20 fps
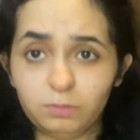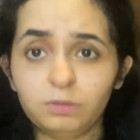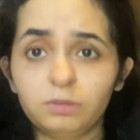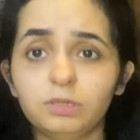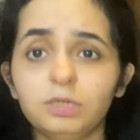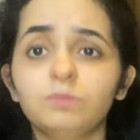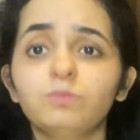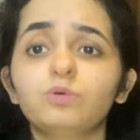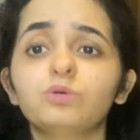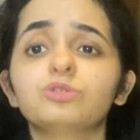
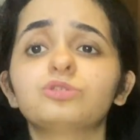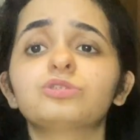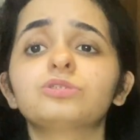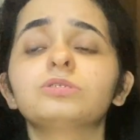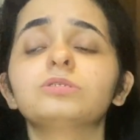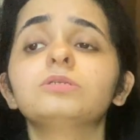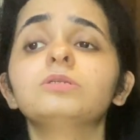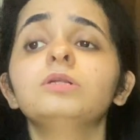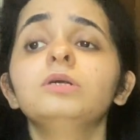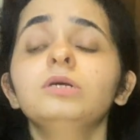
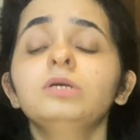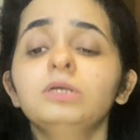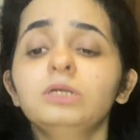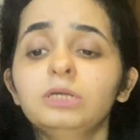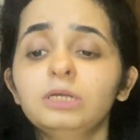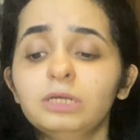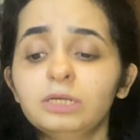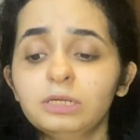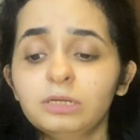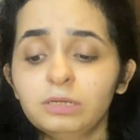emotional
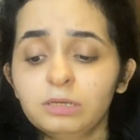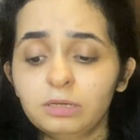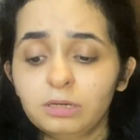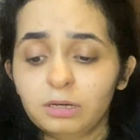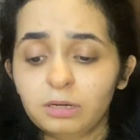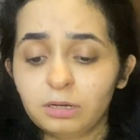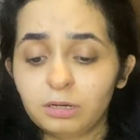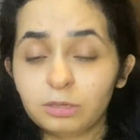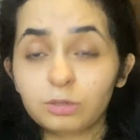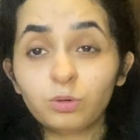
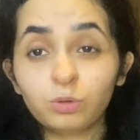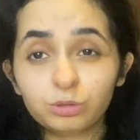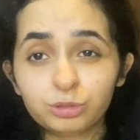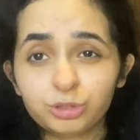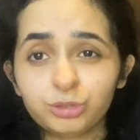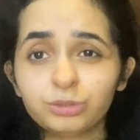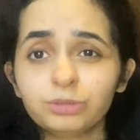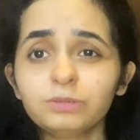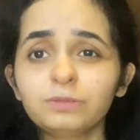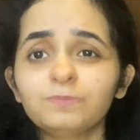
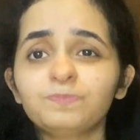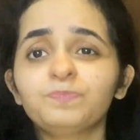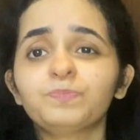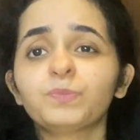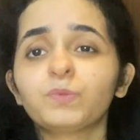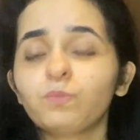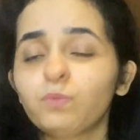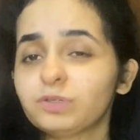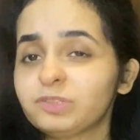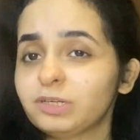quotient
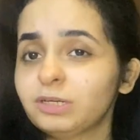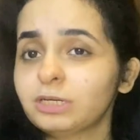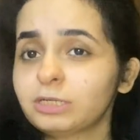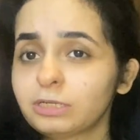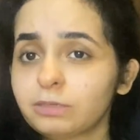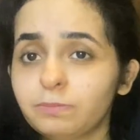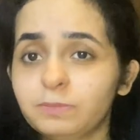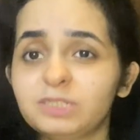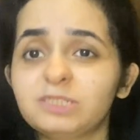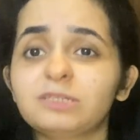was a
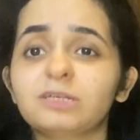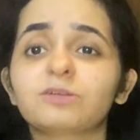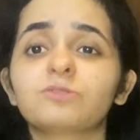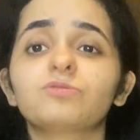little missing.